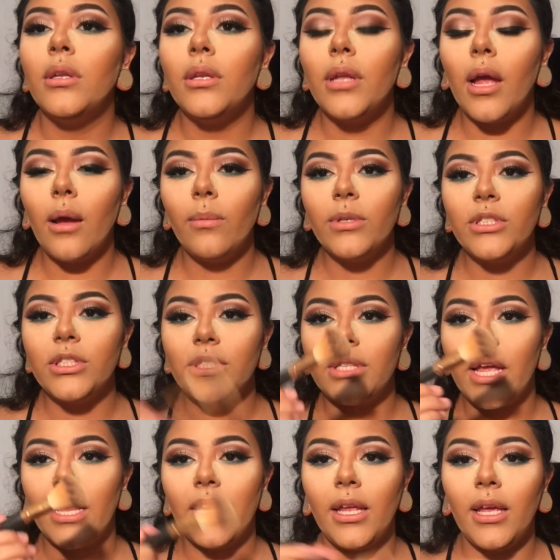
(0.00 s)
Now with just
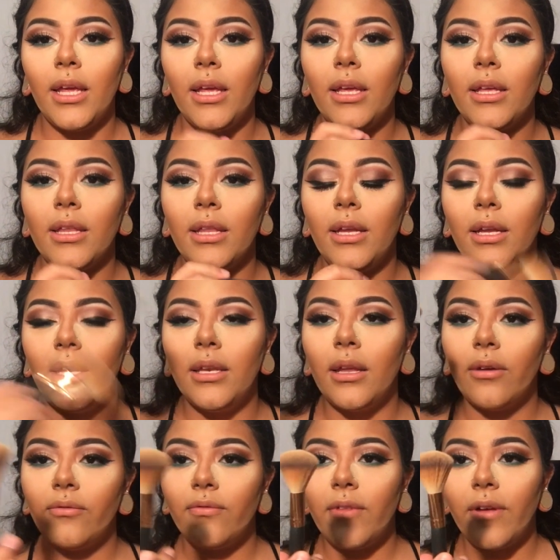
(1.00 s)
any clean
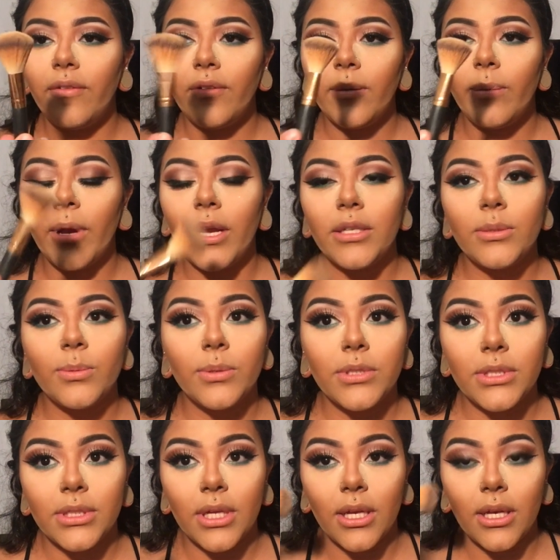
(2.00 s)
fluffy brush, we're
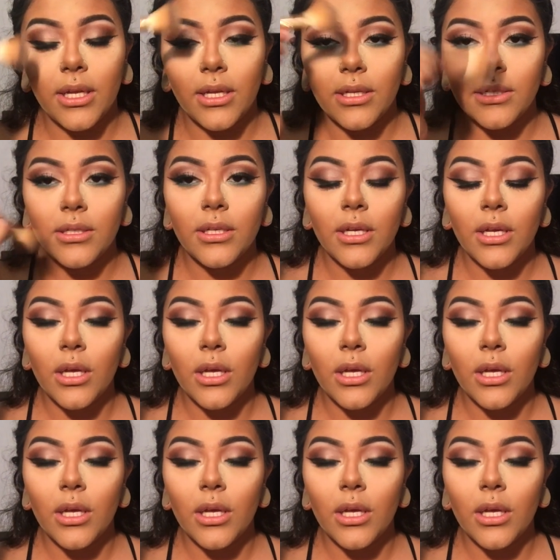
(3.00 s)
just gonna